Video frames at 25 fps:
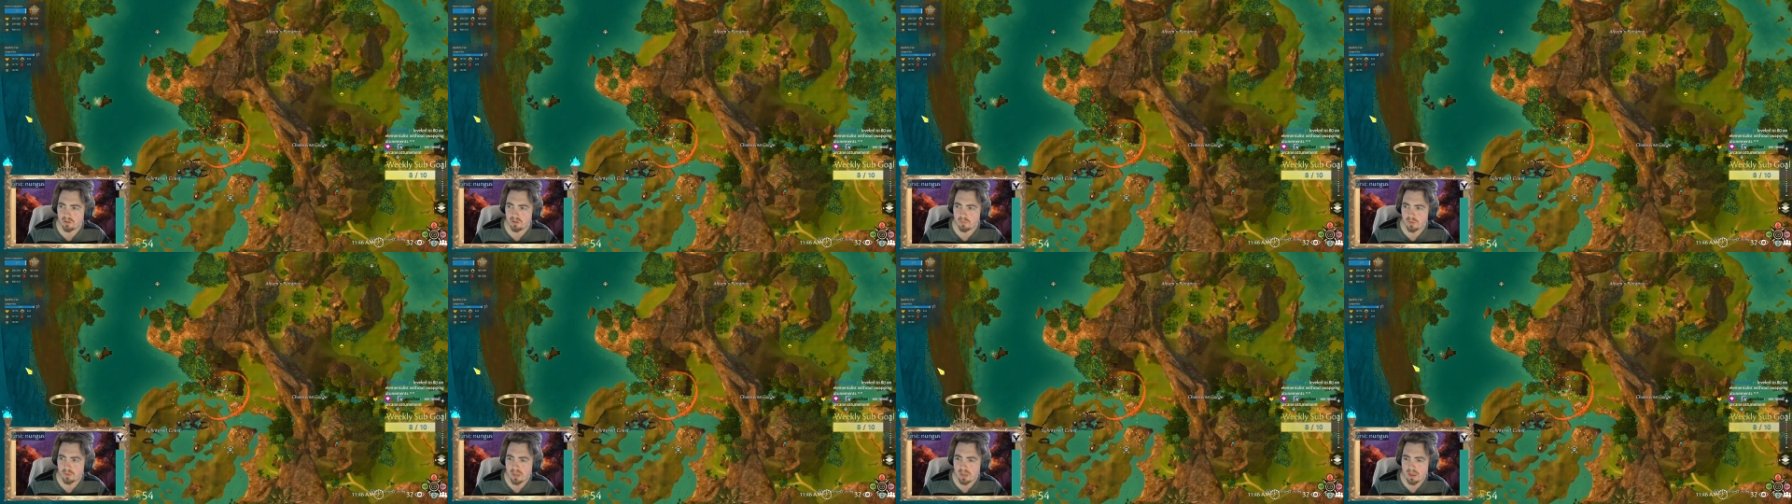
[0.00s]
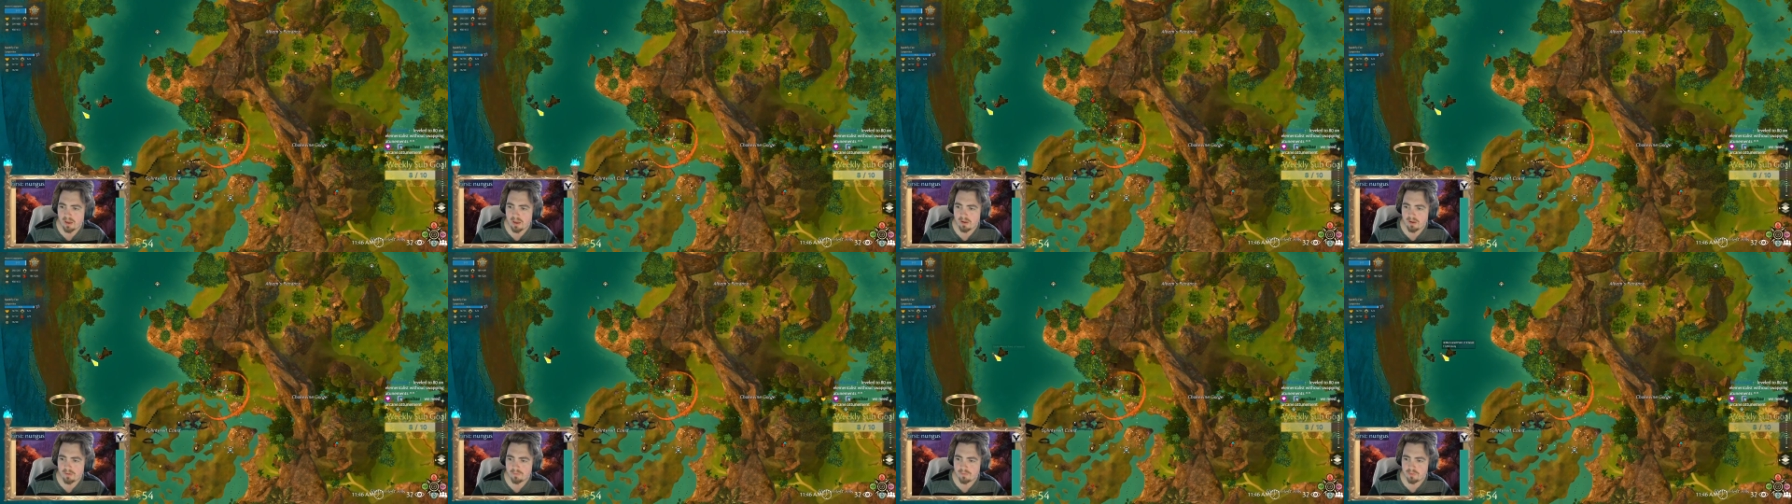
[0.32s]
We
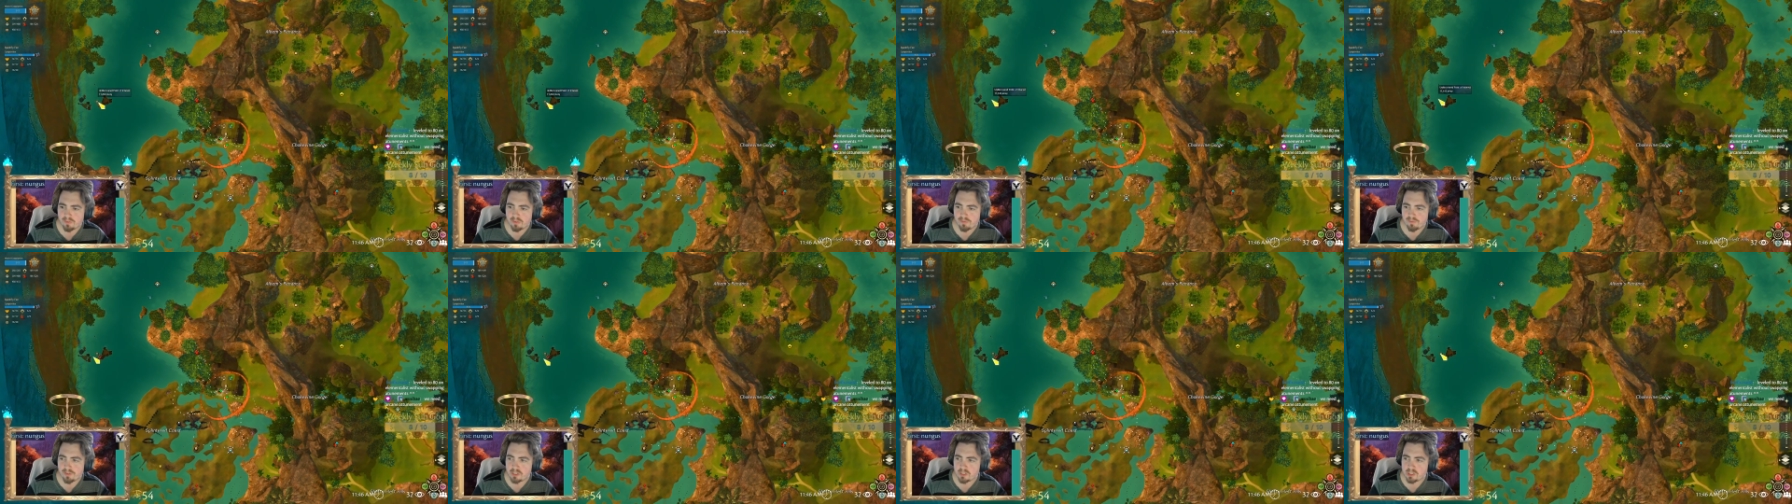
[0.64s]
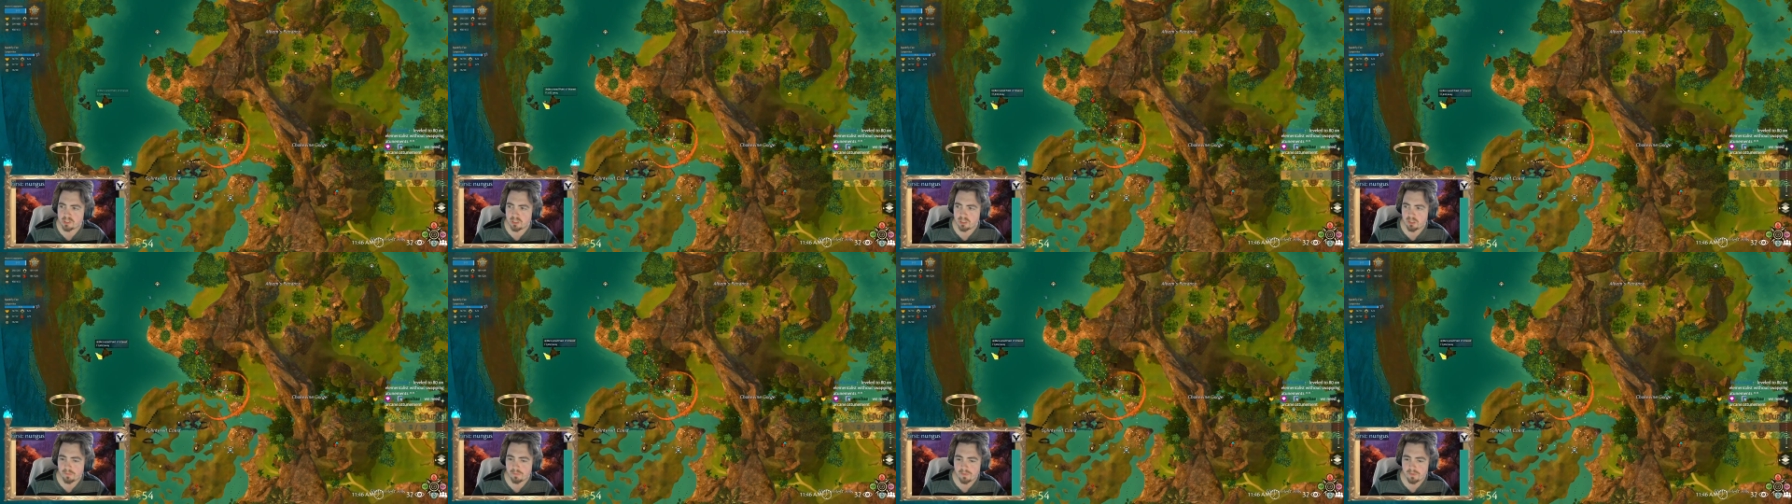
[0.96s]
have the
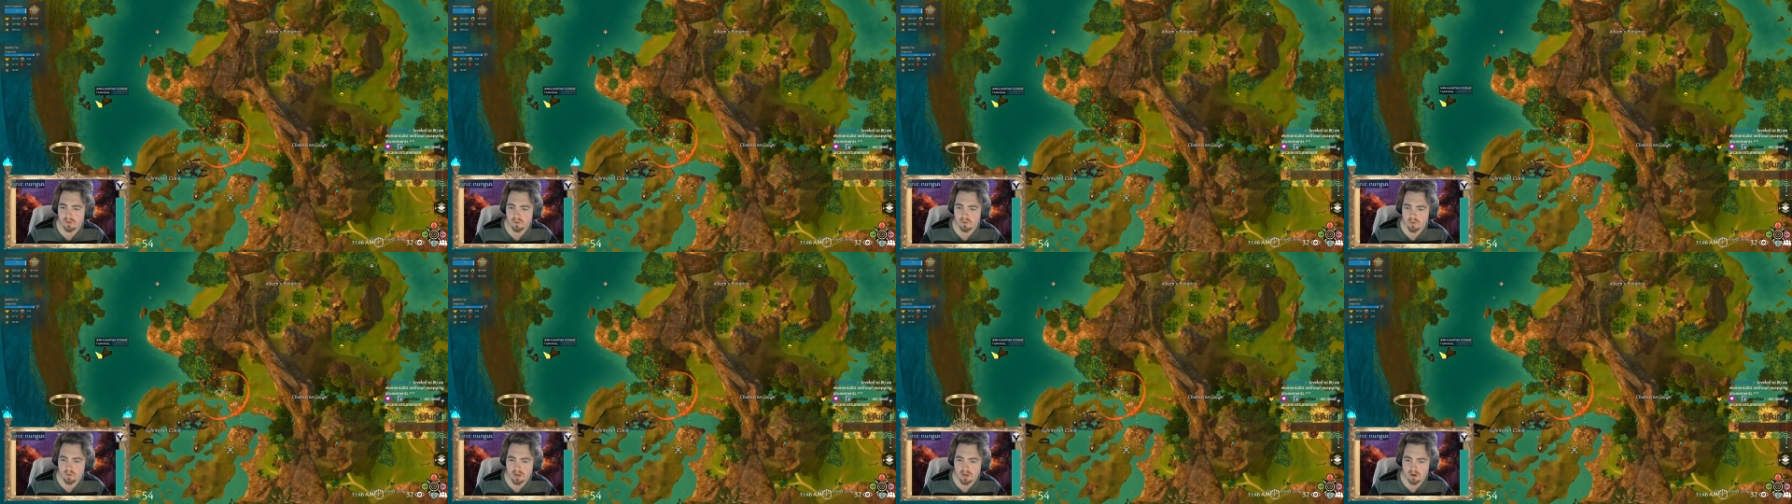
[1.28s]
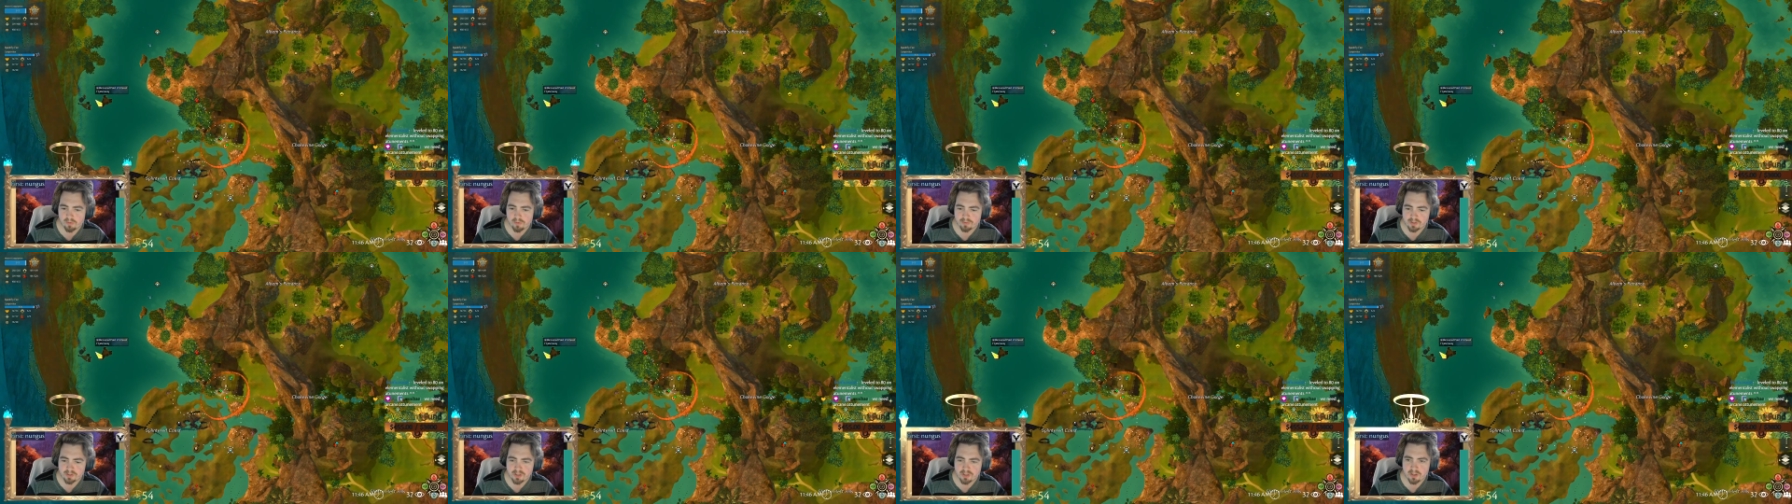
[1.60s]
Vista of the POI
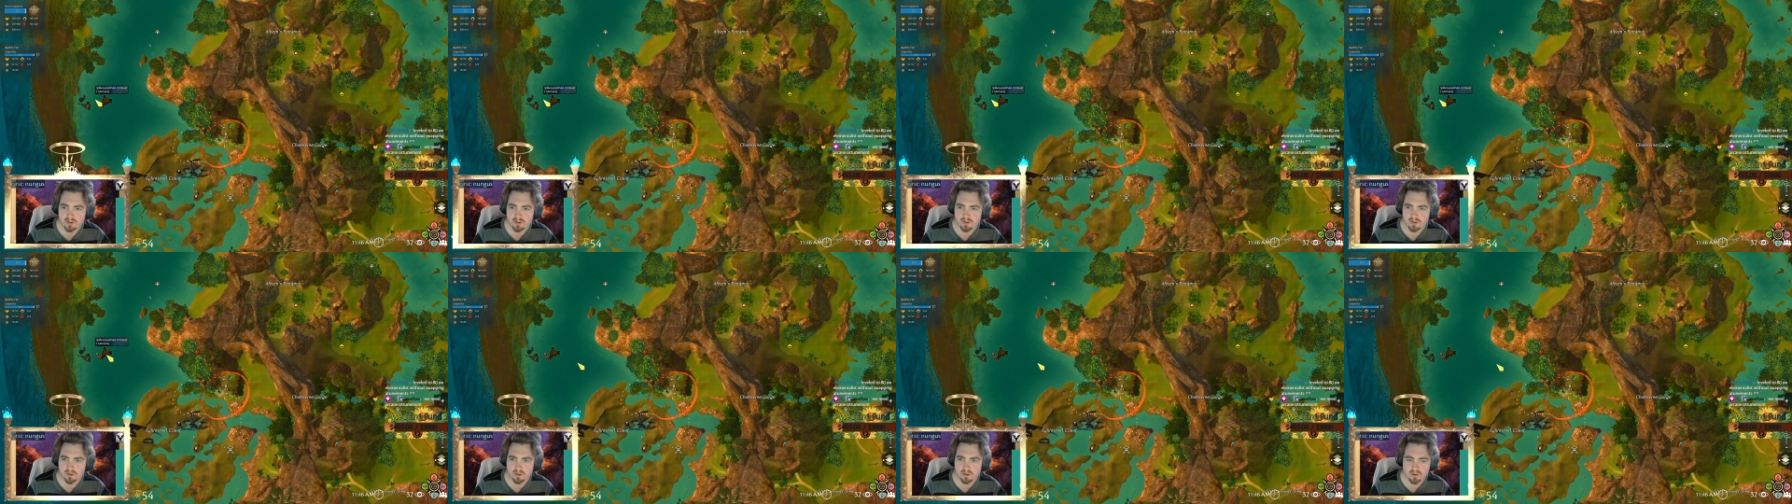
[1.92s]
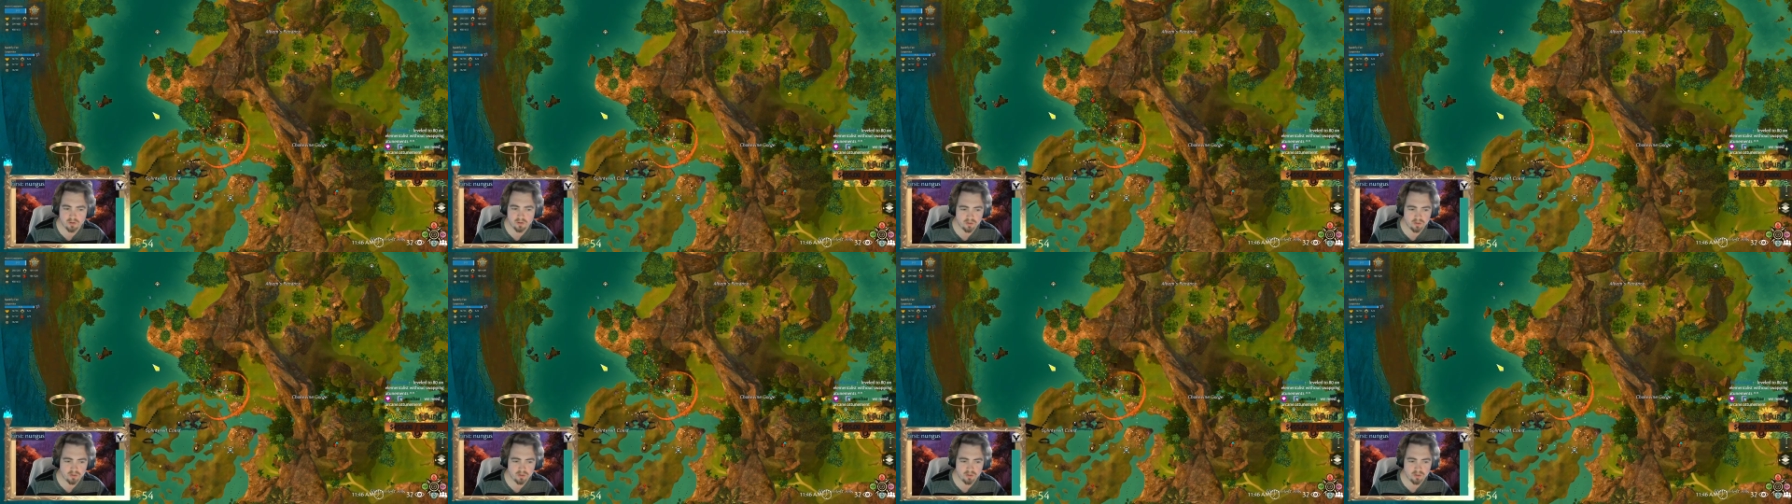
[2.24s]
over here.